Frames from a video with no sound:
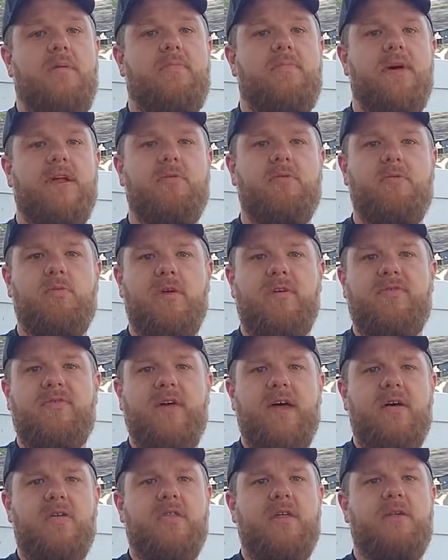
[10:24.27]
But we
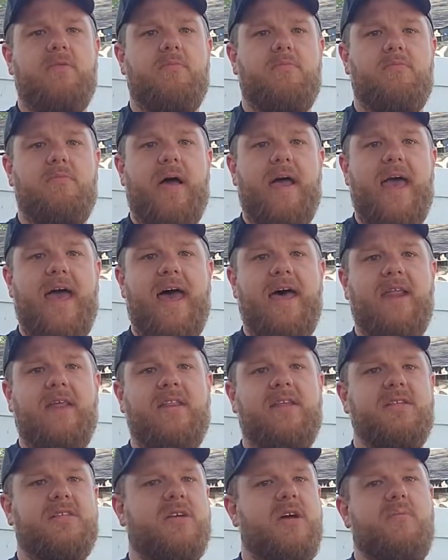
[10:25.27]
found that by adding
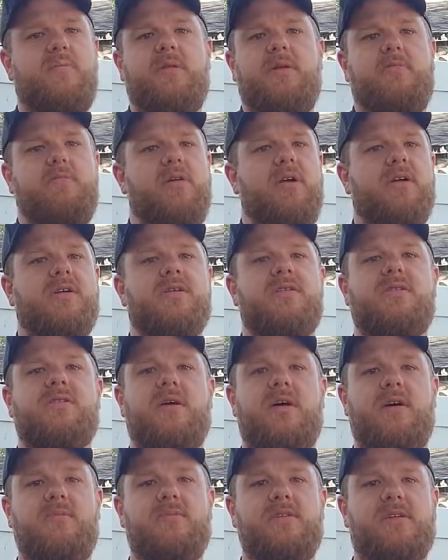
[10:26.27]
these couple of bricks
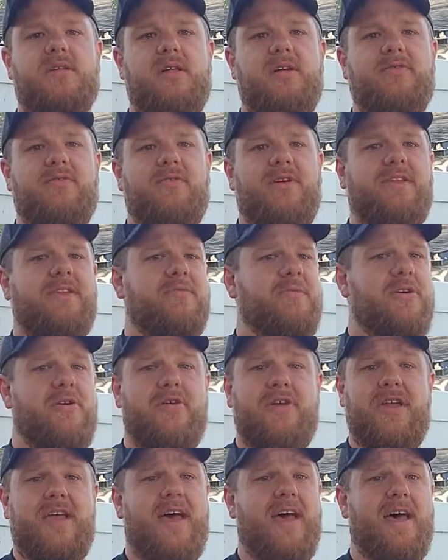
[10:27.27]
to the left and right that we
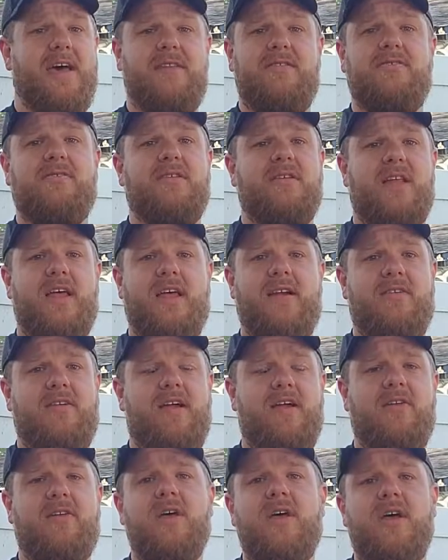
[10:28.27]
already had laying
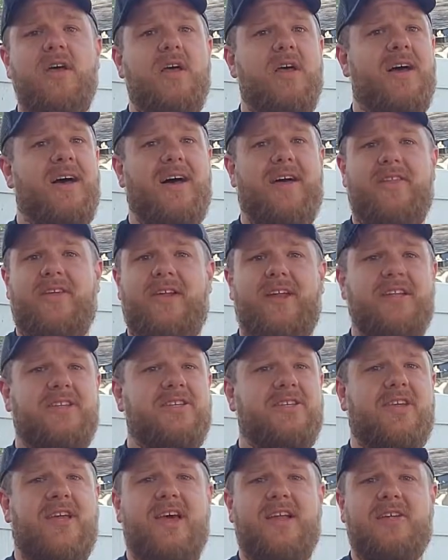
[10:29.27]
around, that
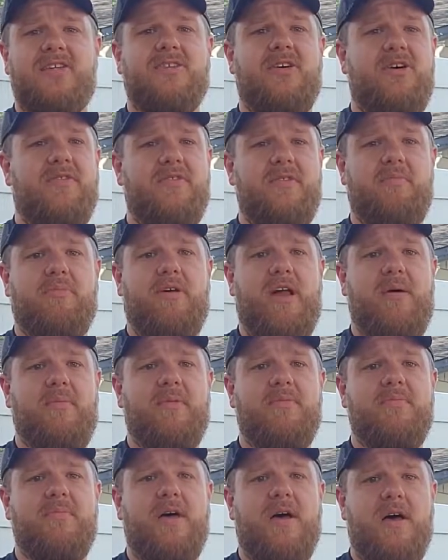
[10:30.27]
it's kind of solved the
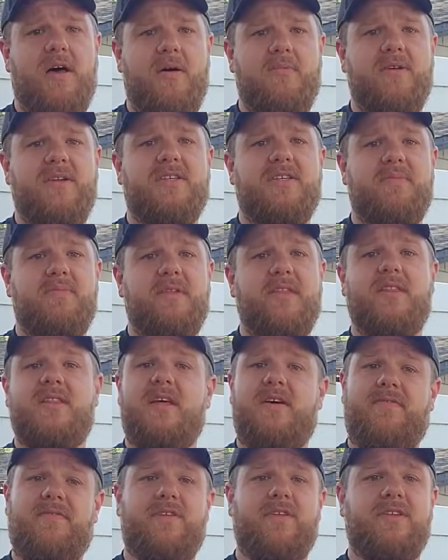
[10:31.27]
problem, but something
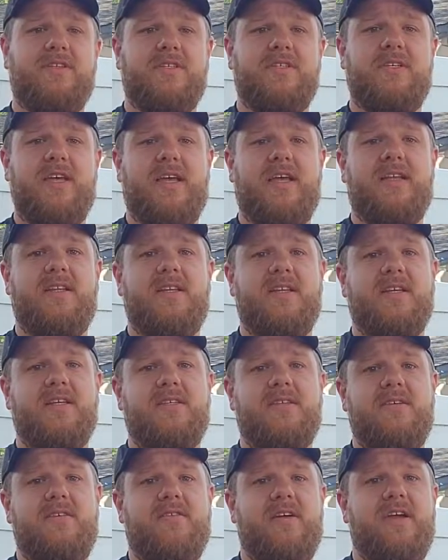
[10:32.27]
definitely to take into
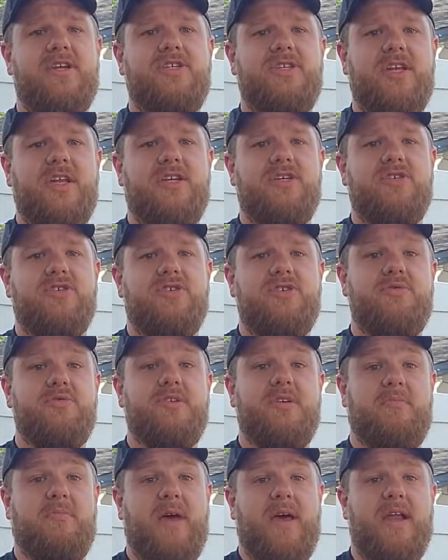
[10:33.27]
consideration as you're
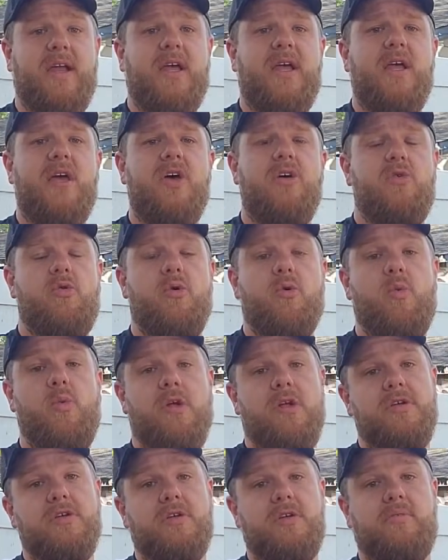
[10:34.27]
using bedding or
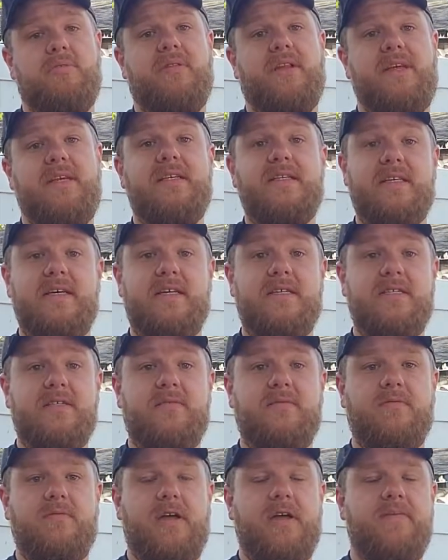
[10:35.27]
where you're going to place
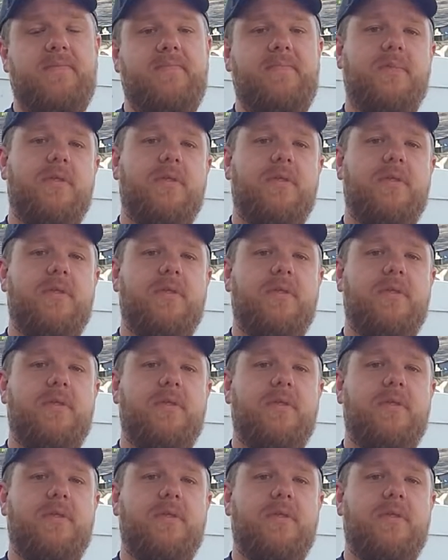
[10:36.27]
this, right?